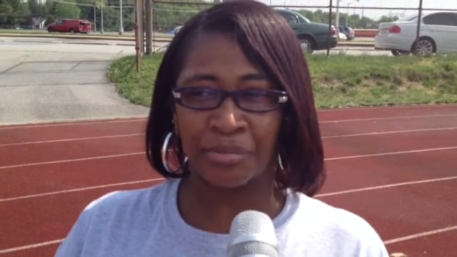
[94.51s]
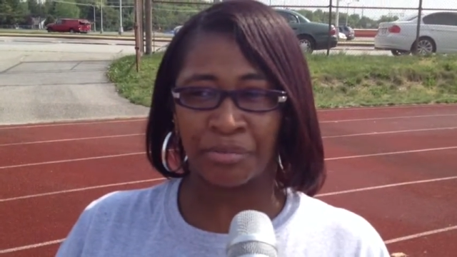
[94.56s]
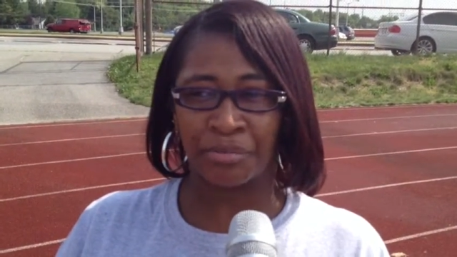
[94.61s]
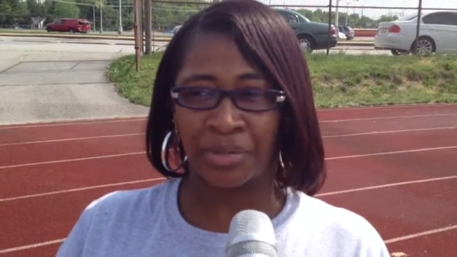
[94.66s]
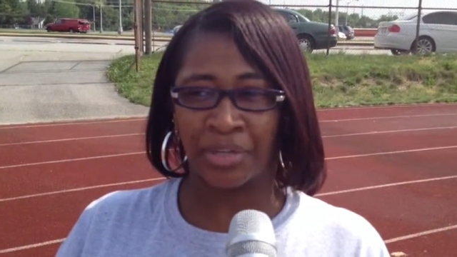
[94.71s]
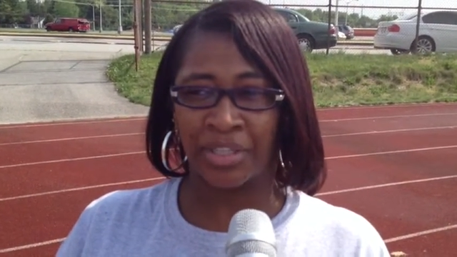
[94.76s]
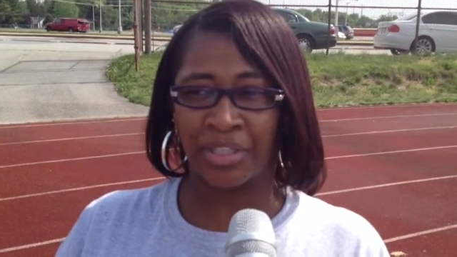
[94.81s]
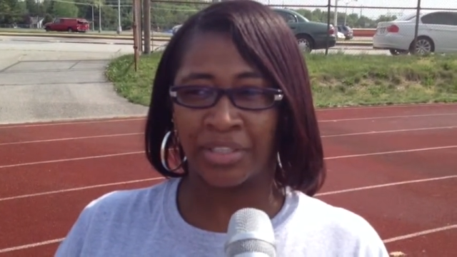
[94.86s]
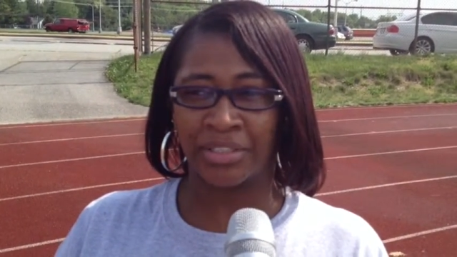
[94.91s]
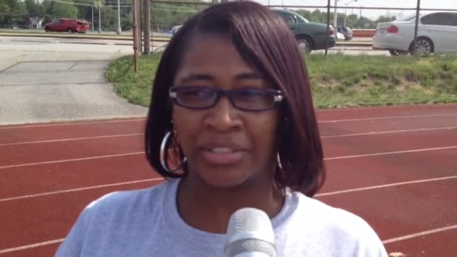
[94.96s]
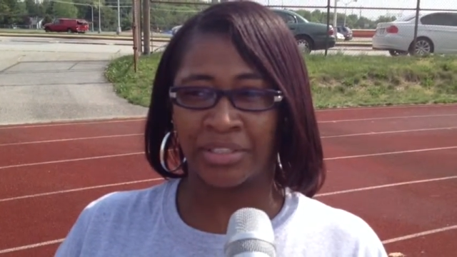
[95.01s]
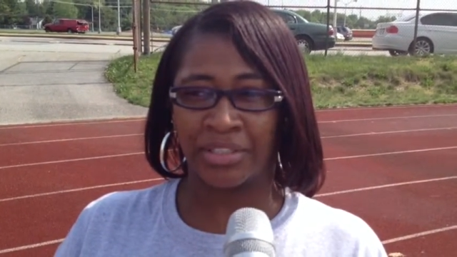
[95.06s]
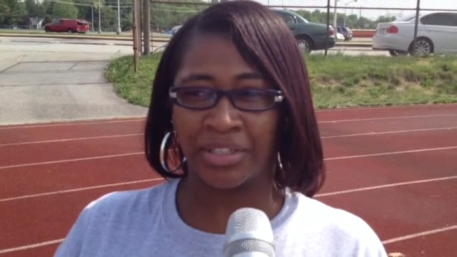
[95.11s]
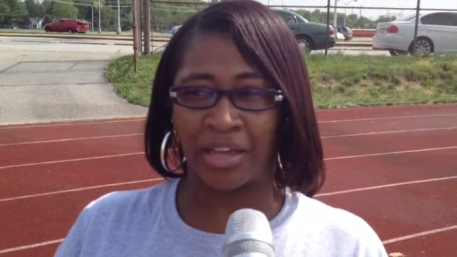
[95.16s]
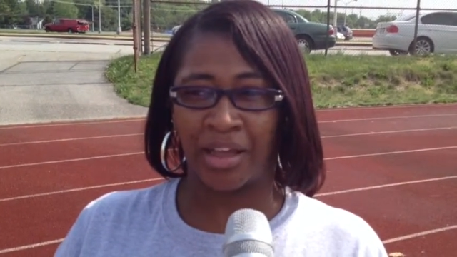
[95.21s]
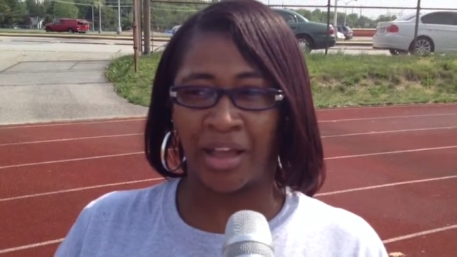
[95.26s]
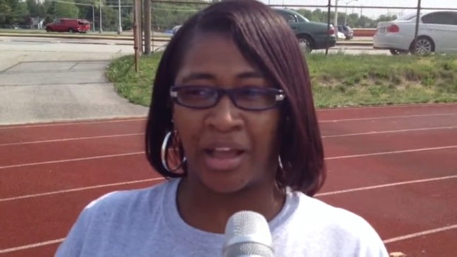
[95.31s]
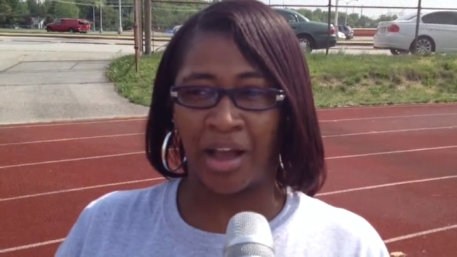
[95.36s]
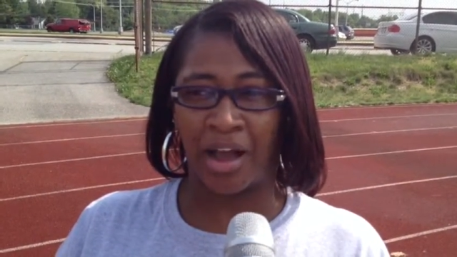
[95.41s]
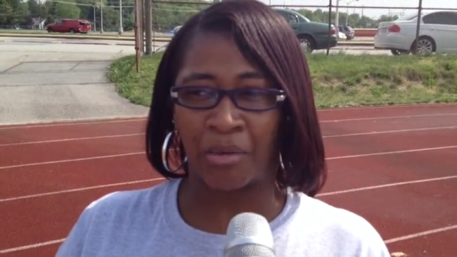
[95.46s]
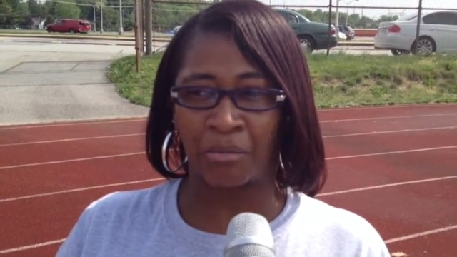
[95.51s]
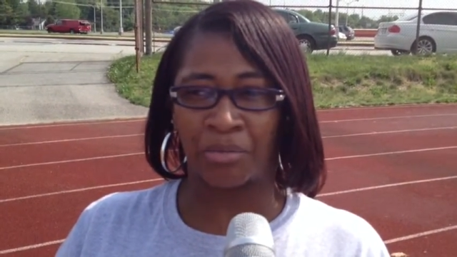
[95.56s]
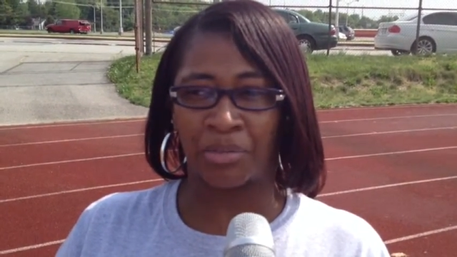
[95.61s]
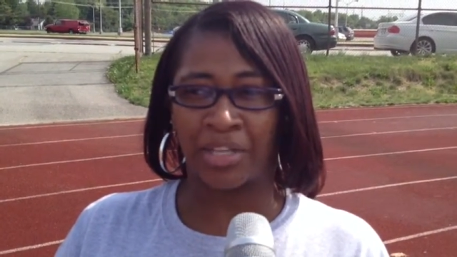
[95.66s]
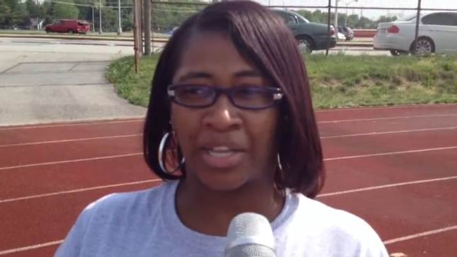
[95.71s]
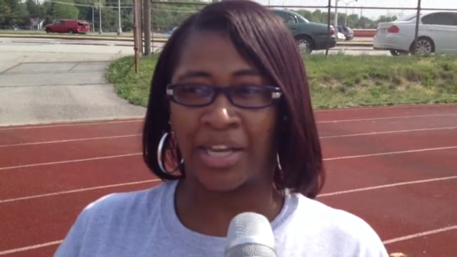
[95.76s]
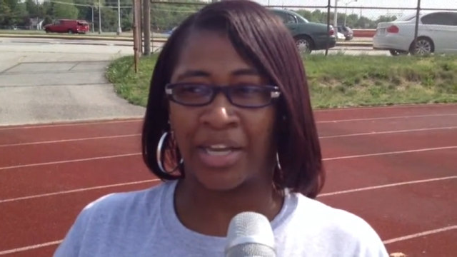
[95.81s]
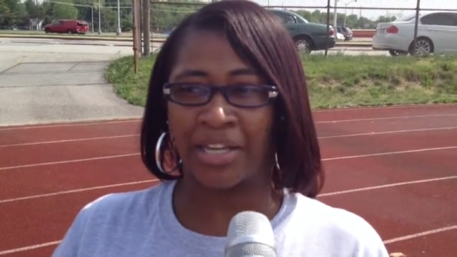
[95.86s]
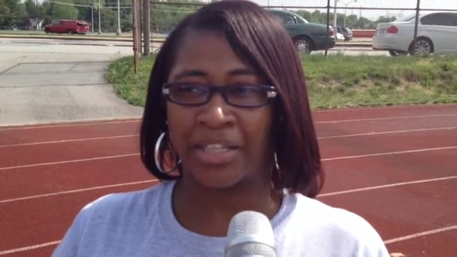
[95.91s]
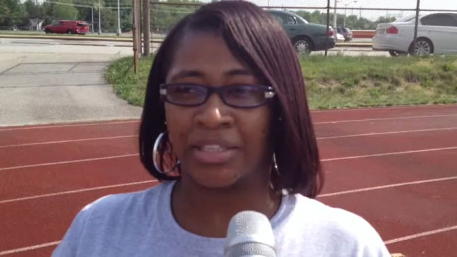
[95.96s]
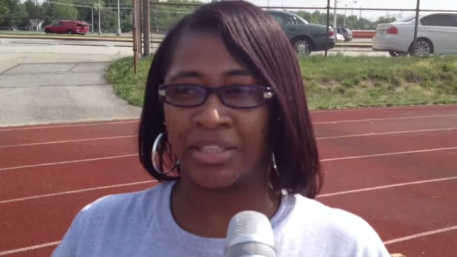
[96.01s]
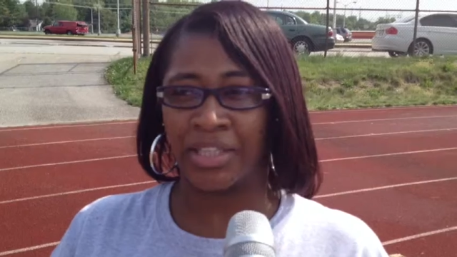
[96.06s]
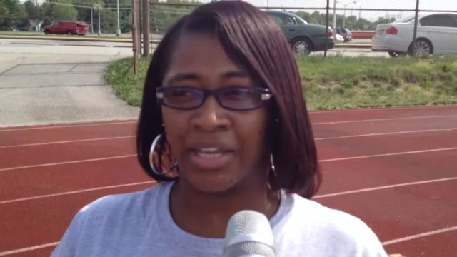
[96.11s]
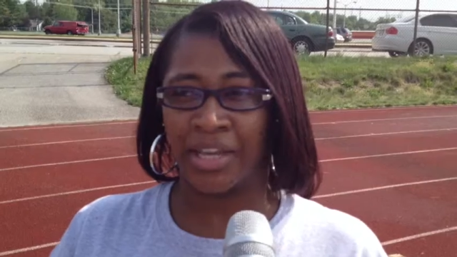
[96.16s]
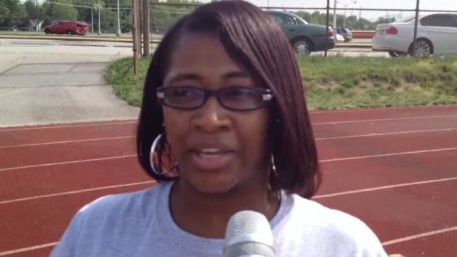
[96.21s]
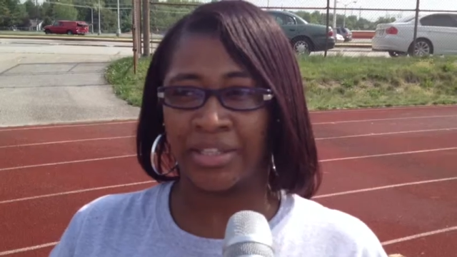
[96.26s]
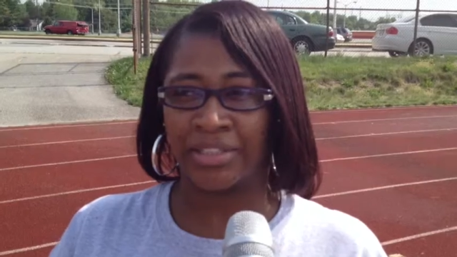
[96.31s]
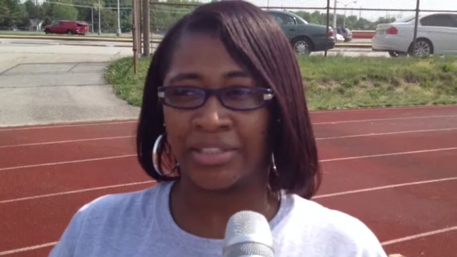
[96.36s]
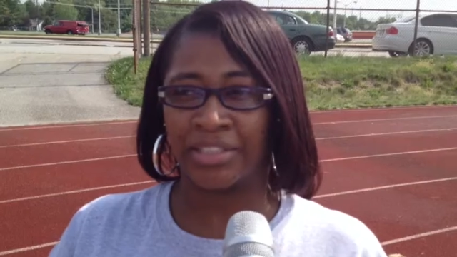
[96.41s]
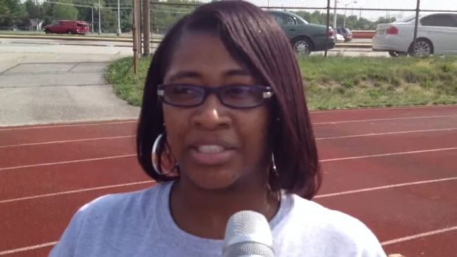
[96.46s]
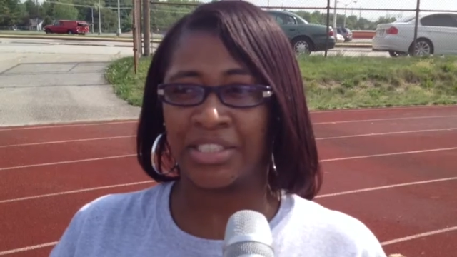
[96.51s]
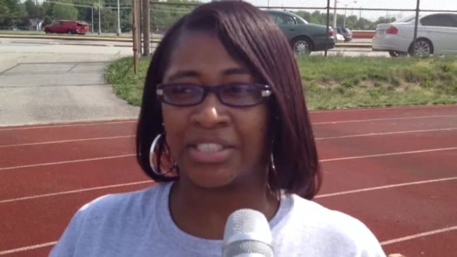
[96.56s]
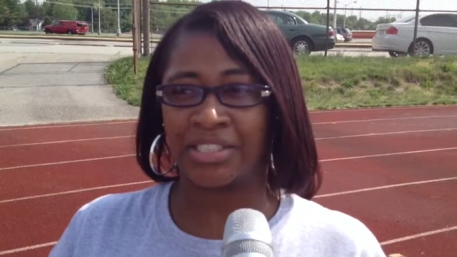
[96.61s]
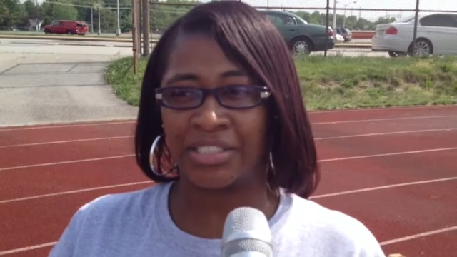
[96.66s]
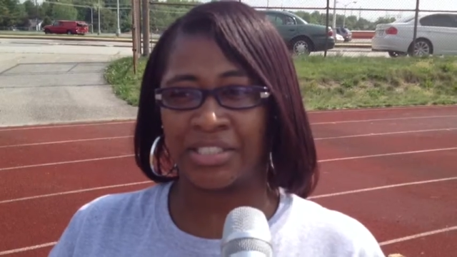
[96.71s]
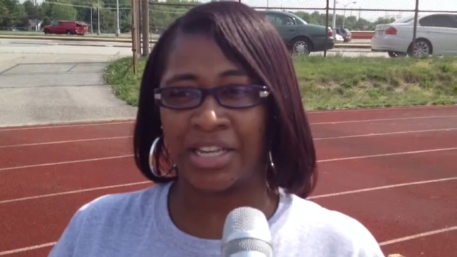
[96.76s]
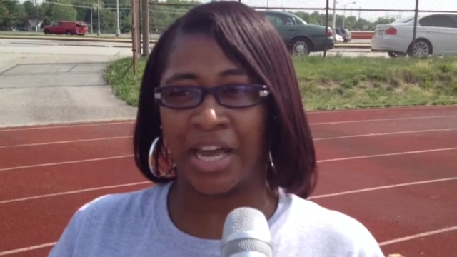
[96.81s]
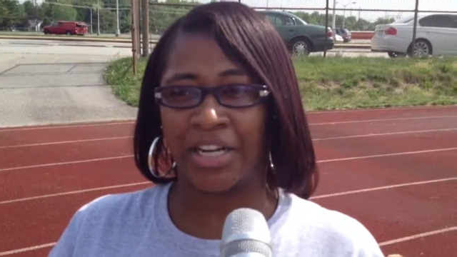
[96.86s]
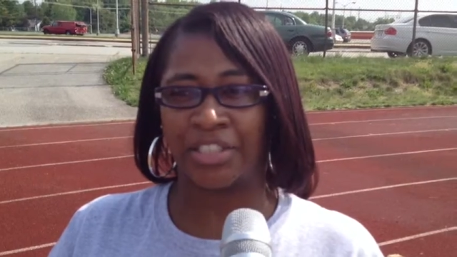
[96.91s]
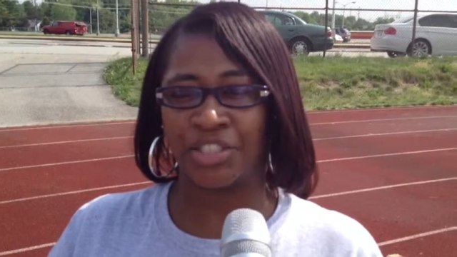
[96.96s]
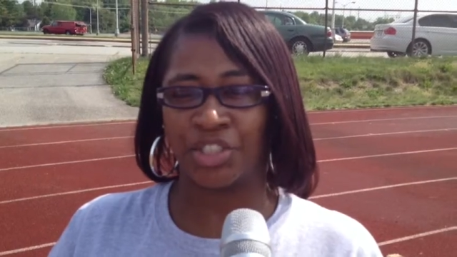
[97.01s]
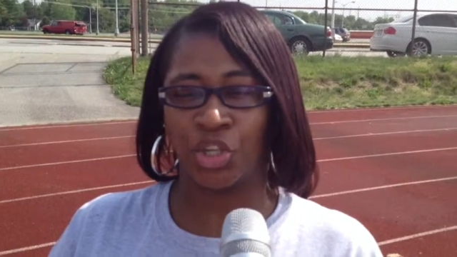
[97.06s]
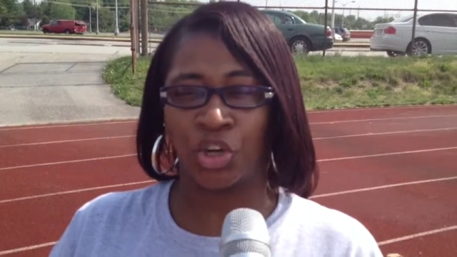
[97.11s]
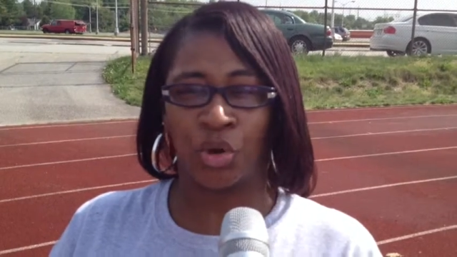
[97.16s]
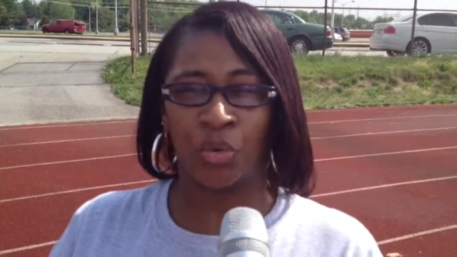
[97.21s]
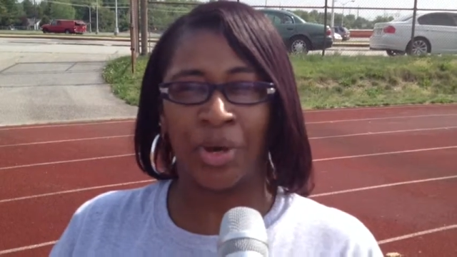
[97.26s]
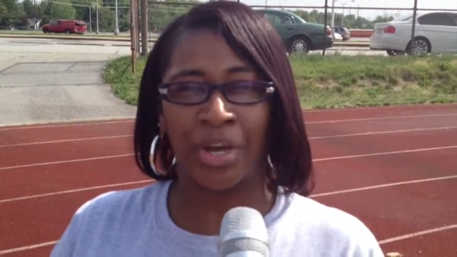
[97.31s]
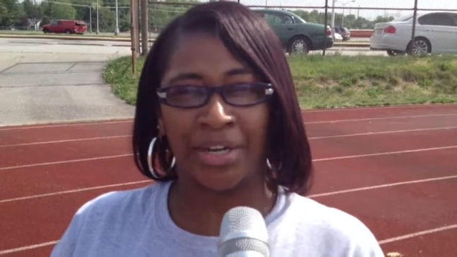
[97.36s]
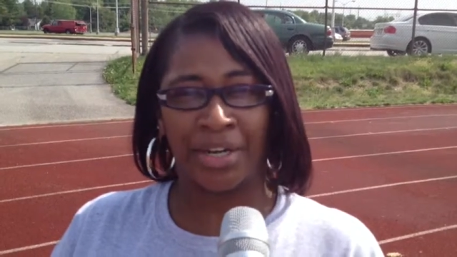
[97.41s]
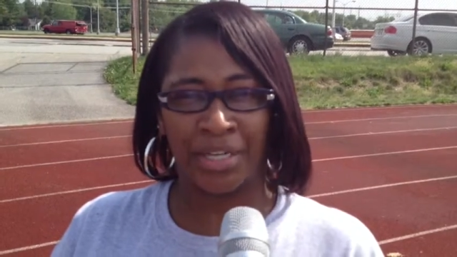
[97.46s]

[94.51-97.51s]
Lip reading: But I'm glad that he's decided to go away,